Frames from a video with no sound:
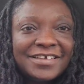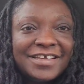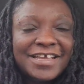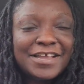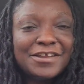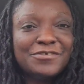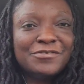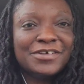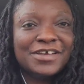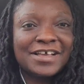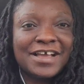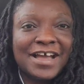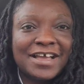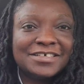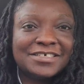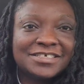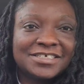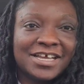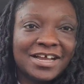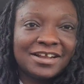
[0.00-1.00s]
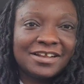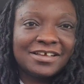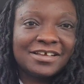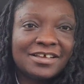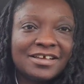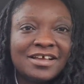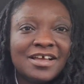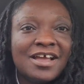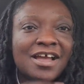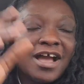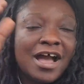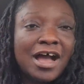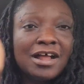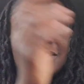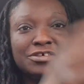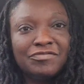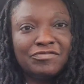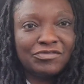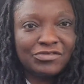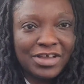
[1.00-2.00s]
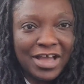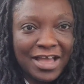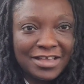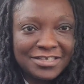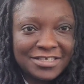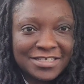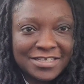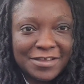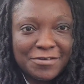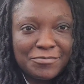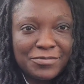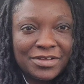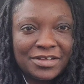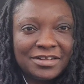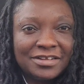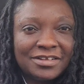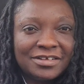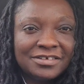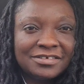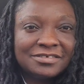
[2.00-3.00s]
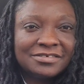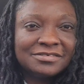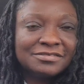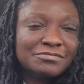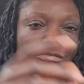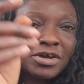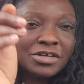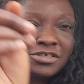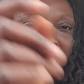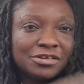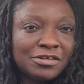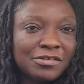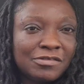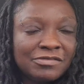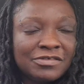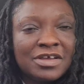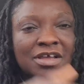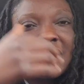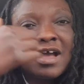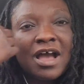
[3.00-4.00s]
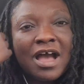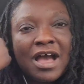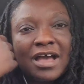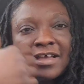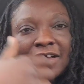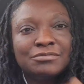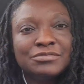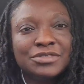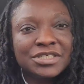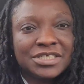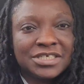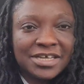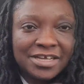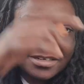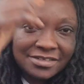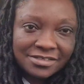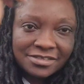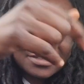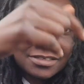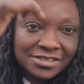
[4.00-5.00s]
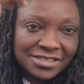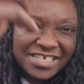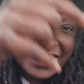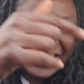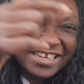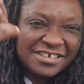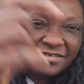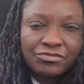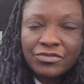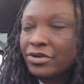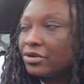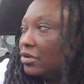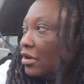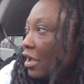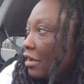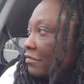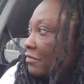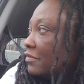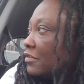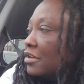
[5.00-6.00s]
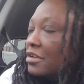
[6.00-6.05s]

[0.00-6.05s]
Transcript: Anyway, guys, I'll leave you guys here, man. Much love. I am D, and this is D Lyn-RealLife.